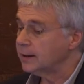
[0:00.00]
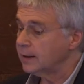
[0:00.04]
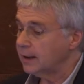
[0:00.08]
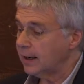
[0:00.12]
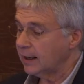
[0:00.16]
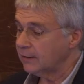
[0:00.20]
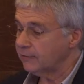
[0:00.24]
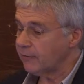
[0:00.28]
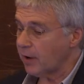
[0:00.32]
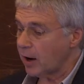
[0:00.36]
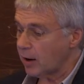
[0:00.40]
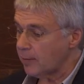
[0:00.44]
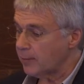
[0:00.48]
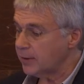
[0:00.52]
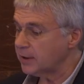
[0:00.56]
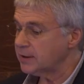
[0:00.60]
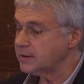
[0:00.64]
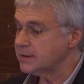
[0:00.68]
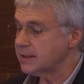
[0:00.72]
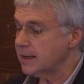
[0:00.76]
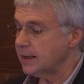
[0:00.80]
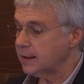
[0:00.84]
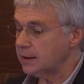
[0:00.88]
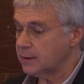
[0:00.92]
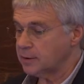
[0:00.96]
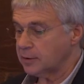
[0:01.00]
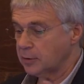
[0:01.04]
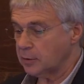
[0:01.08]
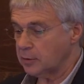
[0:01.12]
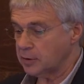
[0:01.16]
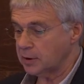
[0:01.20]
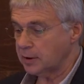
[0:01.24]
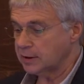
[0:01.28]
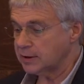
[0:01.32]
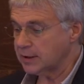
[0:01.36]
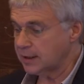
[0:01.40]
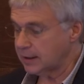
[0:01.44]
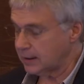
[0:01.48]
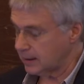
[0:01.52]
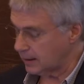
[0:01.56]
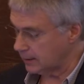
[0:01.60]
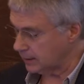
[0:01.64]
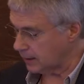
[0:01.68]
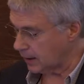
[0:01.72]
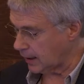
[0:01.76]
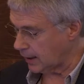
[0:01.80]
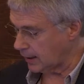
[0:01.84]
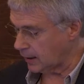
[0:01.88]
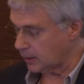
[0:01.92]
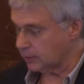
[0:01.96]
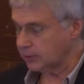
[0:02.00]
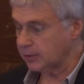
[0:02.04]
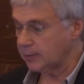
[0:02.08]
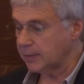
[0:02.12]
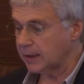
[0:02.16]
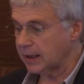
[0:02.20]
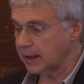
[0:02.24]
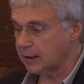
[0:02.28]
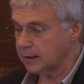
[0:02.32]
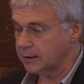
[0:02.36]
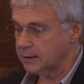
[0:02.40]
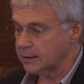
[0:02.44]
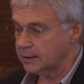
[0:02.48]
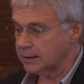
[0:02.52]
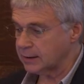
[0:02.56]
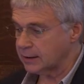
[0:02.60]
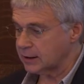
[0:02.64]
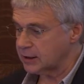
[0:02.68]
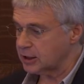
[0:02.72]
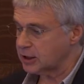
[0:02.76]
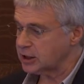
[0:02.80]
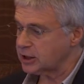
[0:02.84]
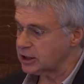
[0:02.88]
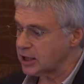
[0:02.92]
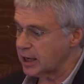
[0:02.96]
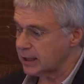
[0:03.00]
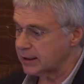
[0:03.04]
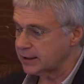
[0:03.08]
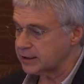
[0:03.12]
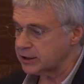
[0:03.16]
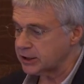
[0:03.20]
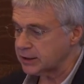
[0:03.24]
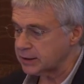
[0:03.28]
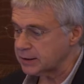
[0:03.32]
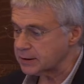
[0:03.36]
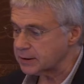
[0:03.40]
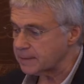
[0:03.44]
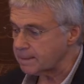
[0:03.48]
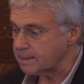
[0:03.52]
environmental, societal, and economical challenges.